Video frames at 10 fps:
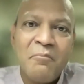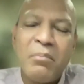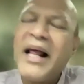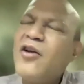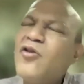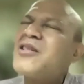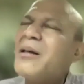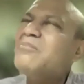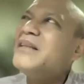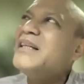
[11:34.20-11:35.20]
but I know
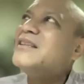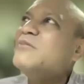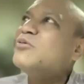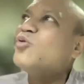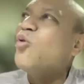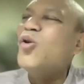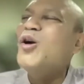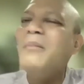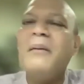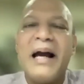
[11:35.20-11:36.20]
something seems to
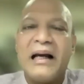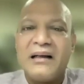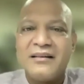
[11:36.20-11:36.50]
hold me back.